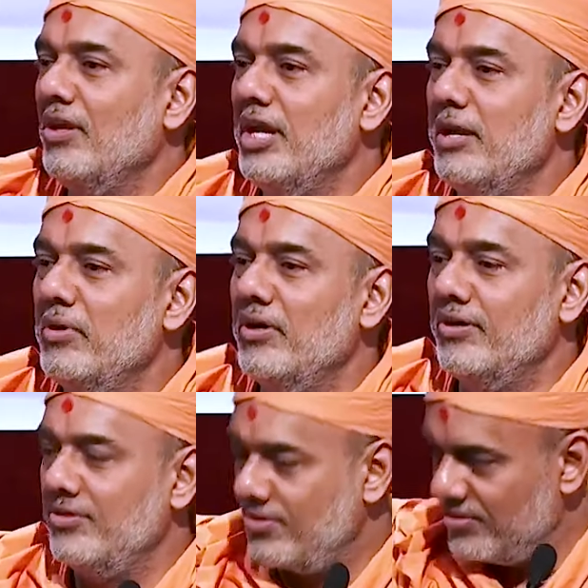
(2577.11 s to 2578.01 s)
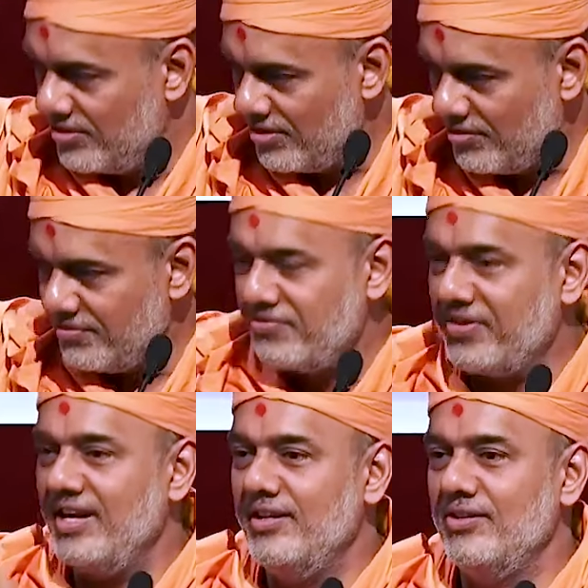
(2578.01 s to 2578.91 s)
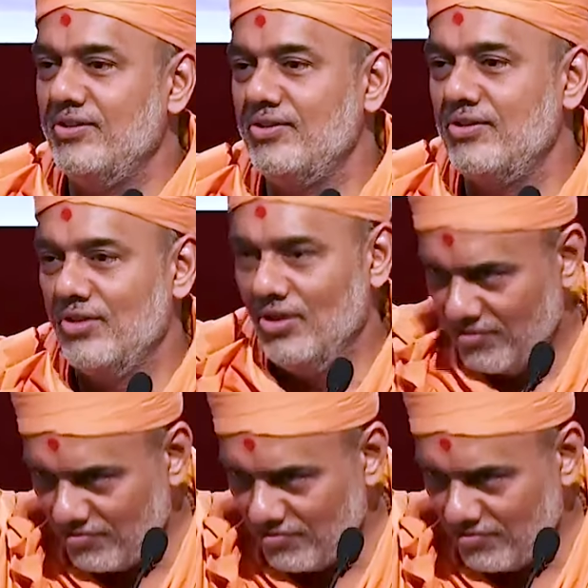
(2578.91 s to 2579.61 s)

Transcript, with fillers: neighbors, friends,